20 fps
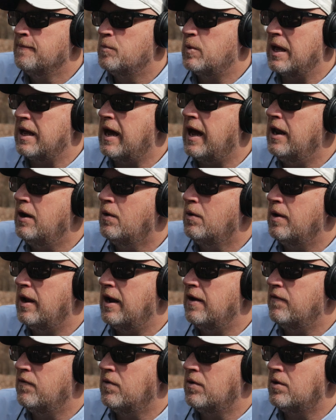Like I don't
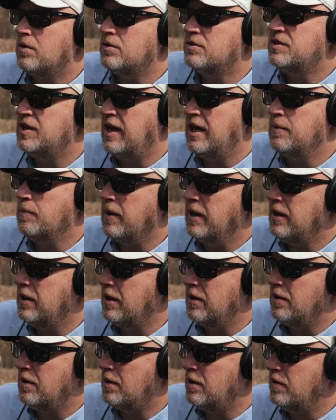ever take my
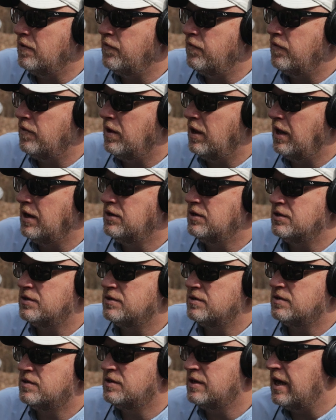gun off and just
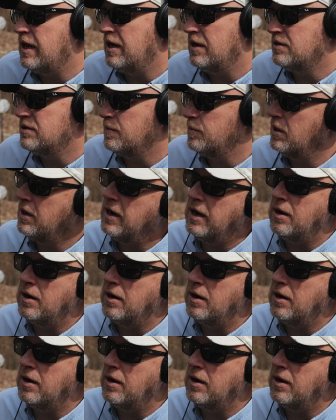set it somewhere.